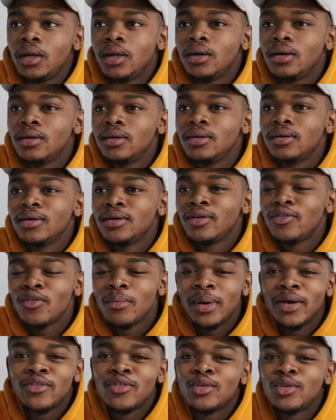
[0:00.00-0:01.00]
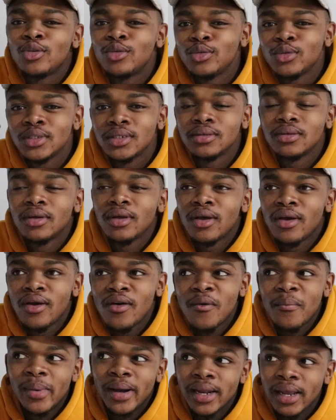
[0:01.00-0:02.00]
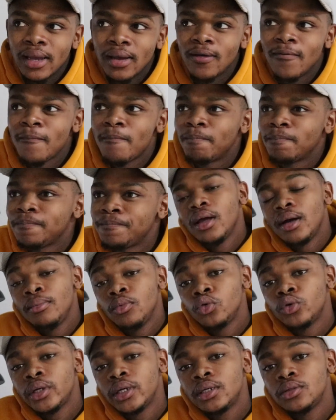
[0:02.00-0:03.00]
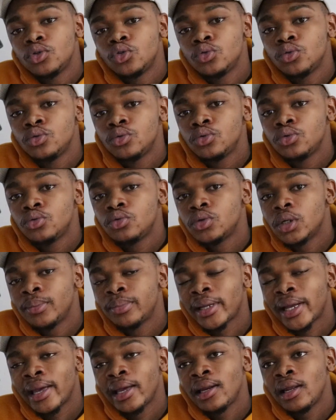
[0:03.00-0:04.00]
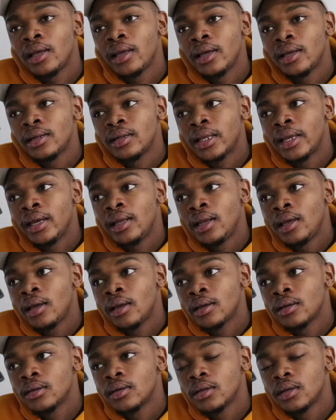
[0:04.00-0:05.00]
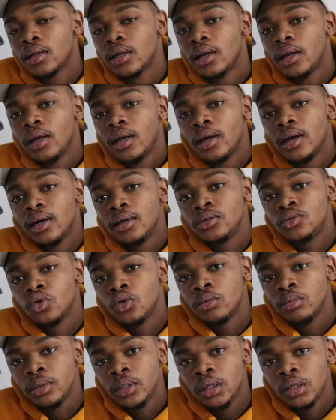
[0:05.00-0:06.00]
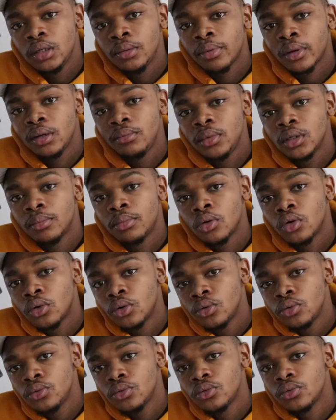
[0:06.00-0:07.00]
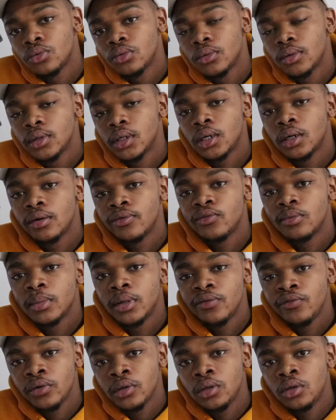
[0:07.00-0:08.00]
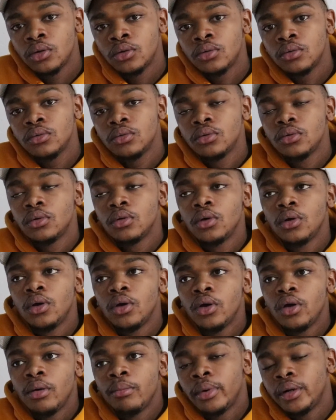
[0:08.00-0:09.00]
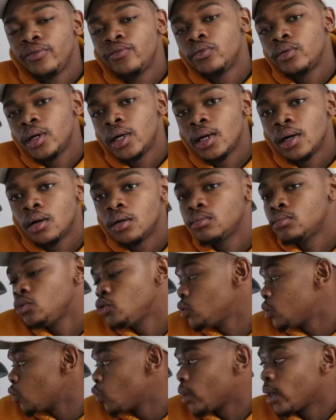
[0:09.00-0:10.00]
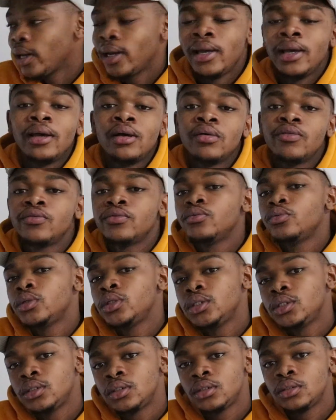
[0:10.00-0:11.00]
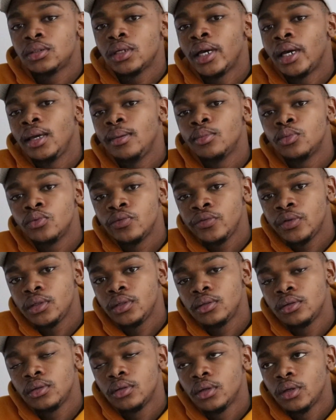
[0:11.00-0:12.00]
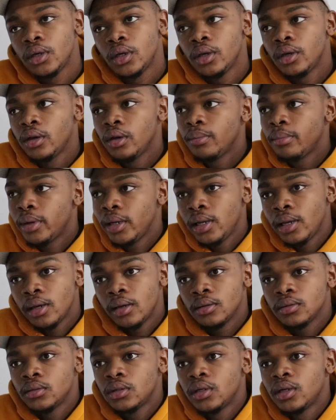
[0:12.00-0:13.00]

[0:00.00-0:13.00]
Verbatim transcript: uh, for my photos but yeah i'm looking into upgrading and getting Adobe Premiere Pro uh, for my video but for now I'm using what I have which is iMovie but yeah